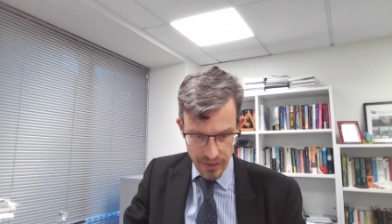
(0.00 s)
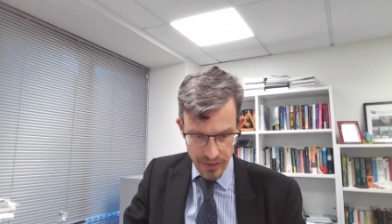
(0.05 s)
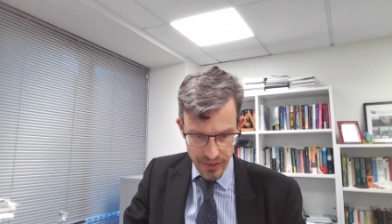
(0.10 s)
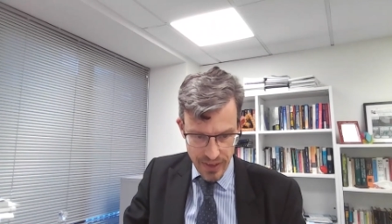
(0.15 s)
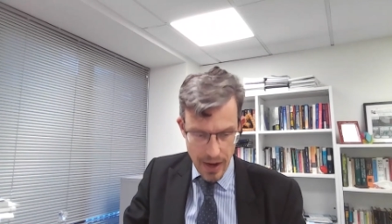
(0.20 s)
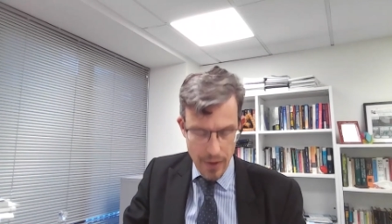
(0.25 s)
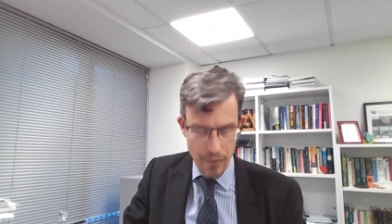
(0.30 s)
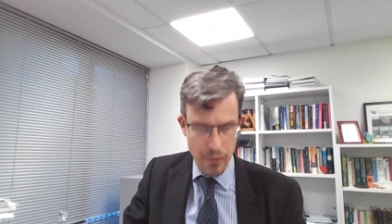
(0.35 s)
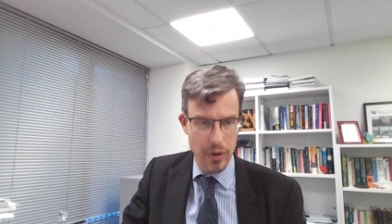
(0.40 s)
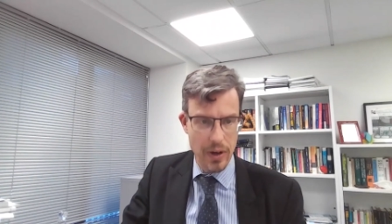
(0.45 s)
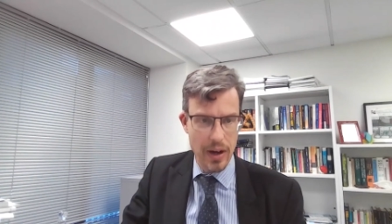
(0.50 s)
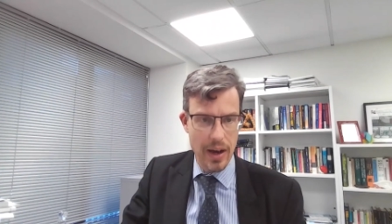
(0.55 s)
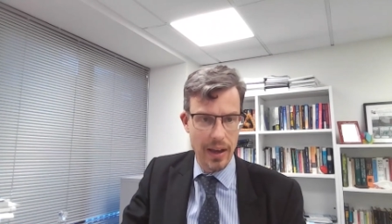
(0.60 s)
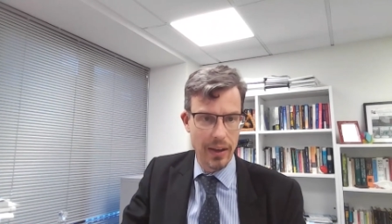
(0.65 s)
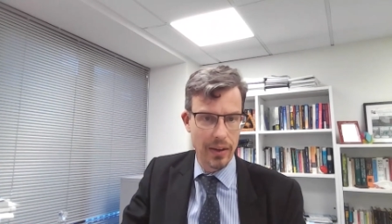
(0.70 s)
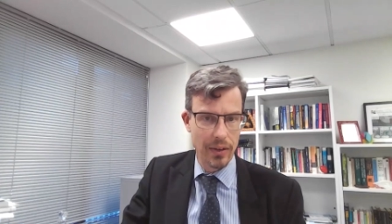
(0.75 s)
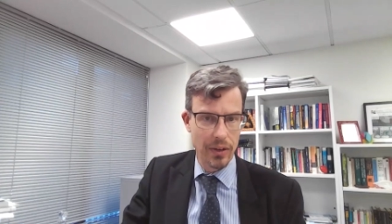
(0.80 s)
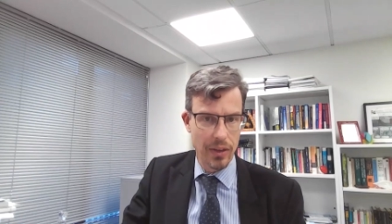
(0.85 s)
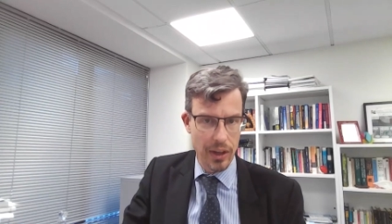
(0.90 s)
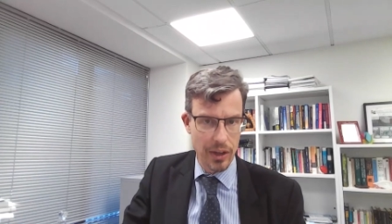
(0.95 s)

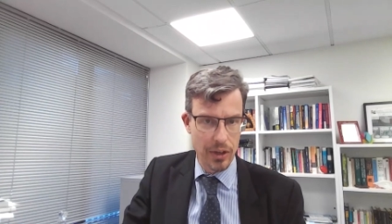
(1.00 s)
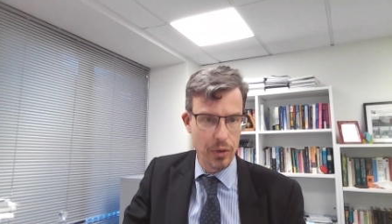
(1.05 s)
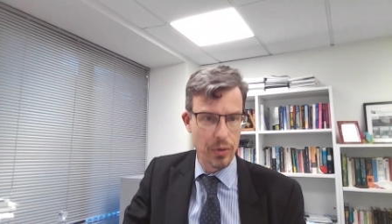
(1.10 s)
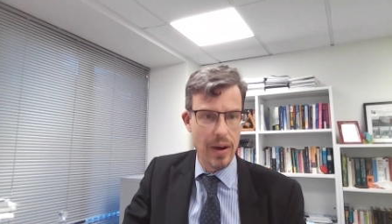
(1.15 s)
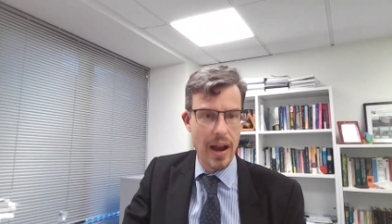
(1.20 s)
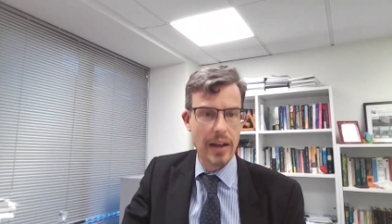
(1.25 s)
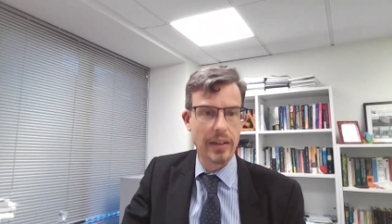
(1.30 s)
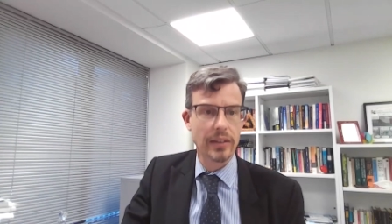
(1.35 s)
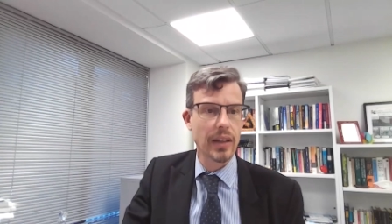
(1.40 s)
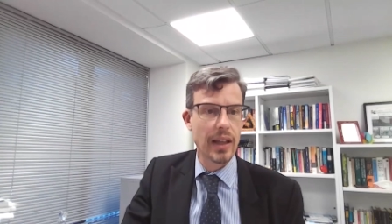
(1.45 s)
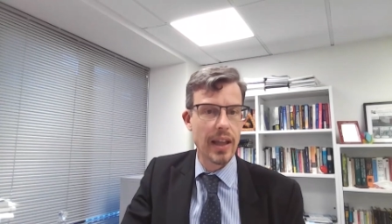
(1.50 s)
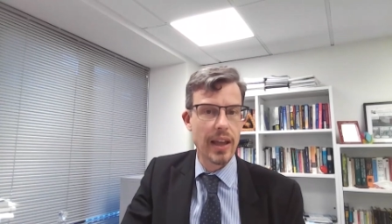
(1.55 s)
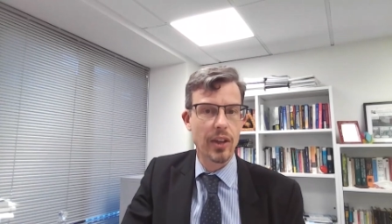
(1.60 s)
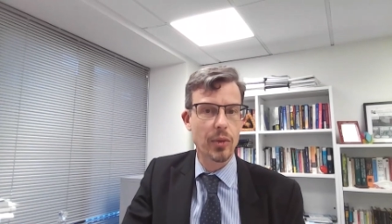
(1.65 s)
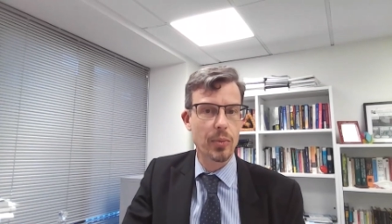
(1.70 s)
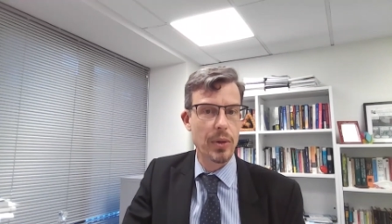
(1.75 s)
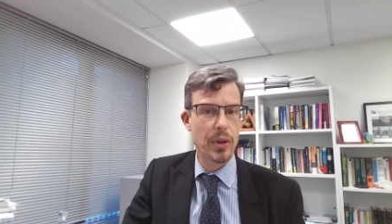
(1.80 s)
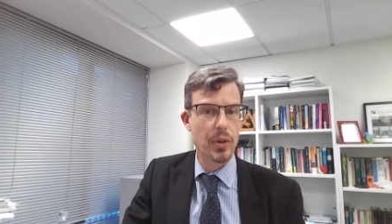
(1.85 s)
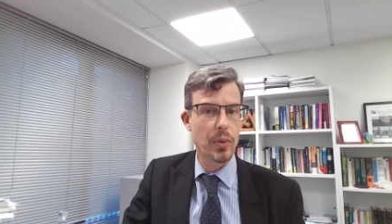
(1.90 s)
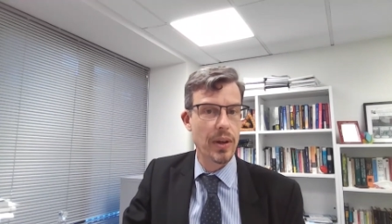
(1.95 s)
severing the direct
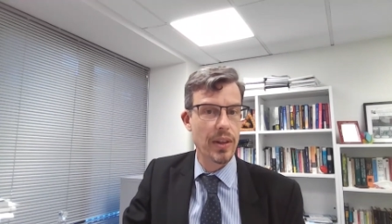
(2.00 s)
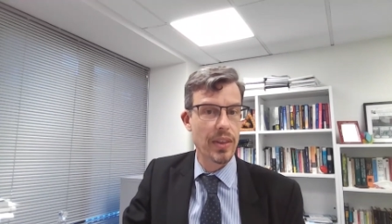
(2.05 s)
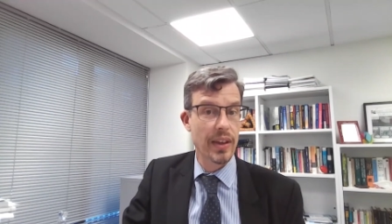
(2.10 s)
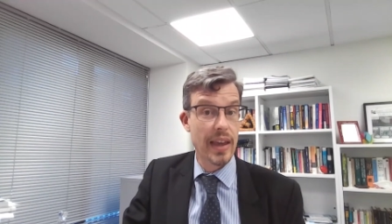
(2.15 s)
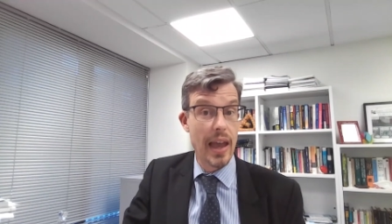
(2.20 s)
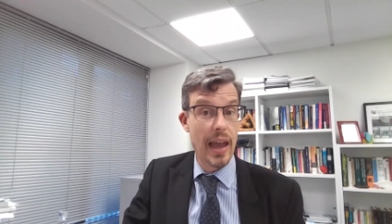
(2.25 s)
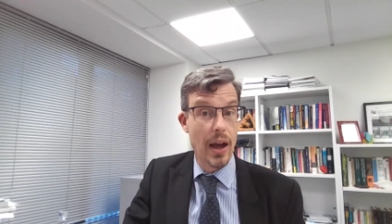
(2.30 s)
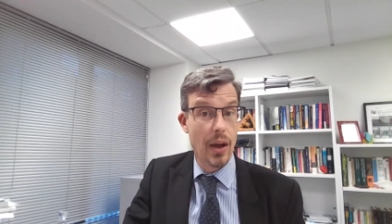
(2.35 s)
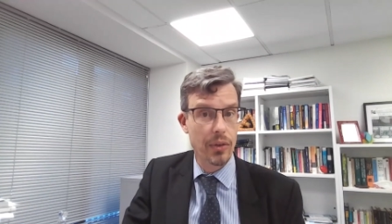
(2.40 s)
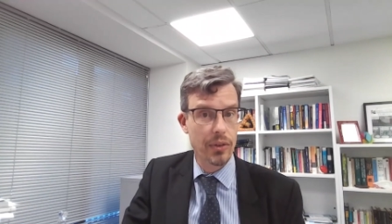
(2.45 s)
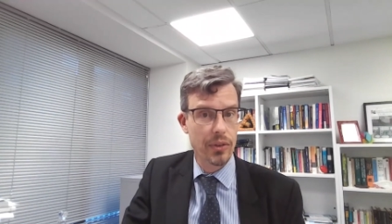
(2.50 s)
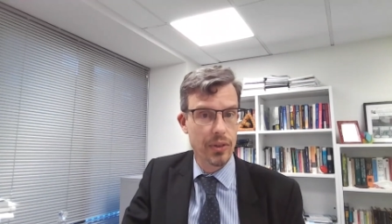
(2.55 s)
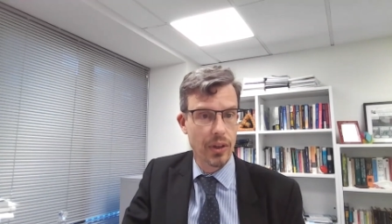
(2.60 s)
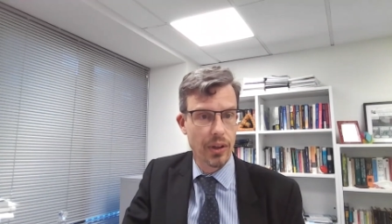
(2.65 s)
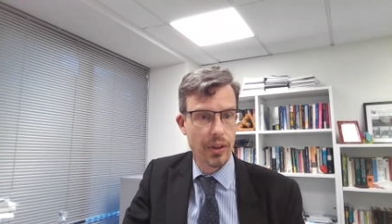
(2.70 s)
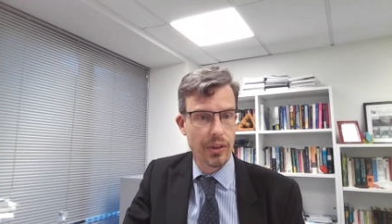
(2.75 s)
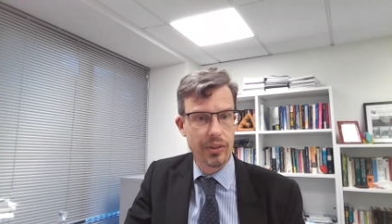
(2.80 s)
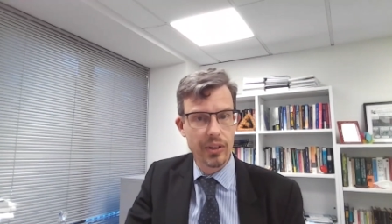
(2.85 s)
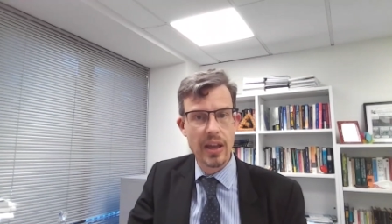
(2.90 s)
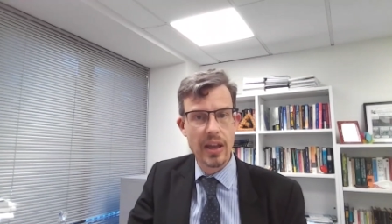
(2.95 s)
links between the
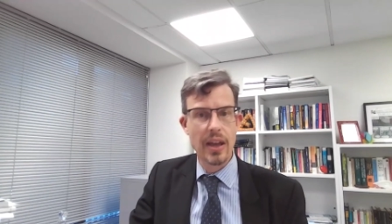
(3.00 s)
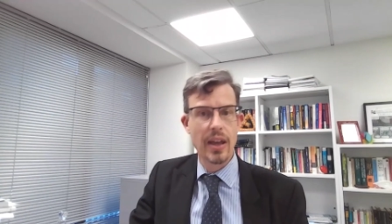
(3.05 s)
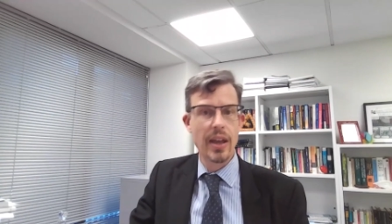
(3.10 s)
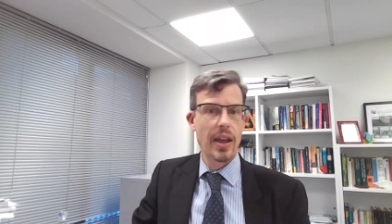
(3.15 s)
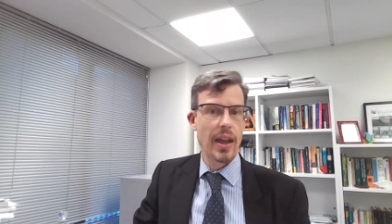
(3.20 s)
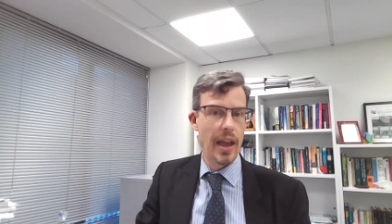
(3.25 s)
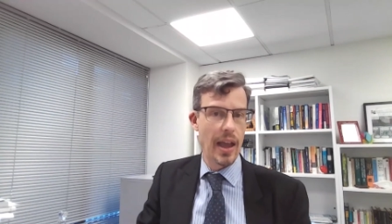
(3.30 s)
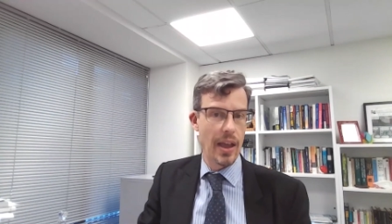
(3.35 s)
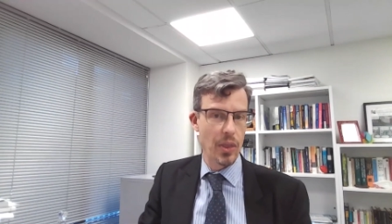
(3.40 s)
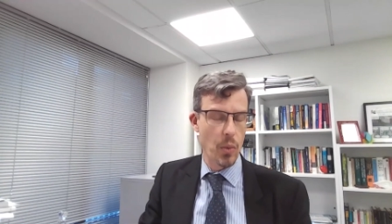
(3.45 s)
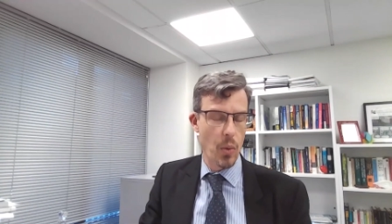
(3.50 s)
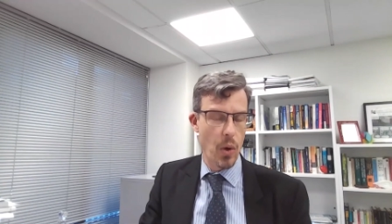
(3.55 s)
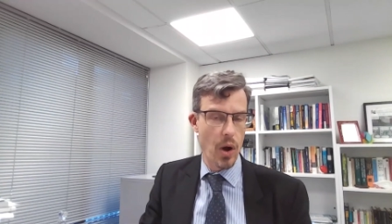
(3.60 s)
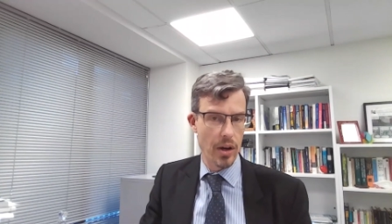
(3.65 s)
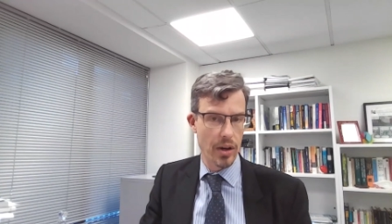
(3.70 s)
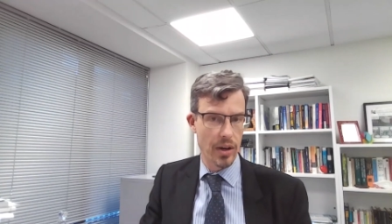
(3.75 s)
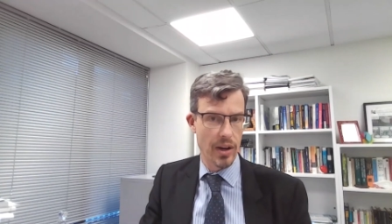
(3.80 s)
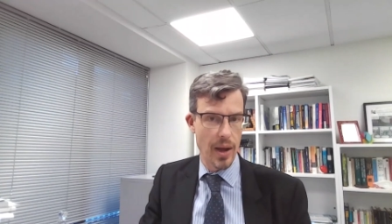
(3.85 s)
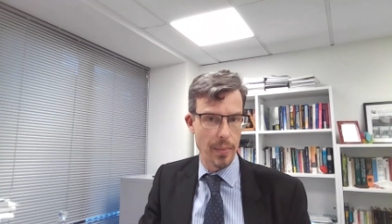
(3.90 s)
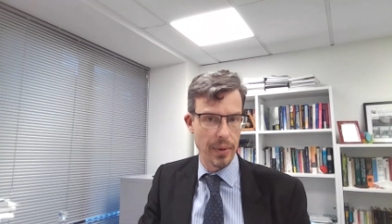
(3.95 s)
councils and the
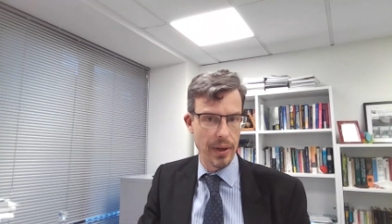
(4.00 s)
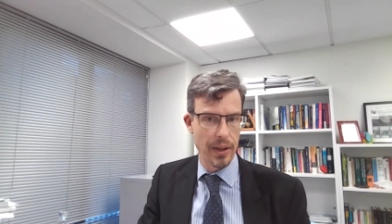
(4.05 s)
water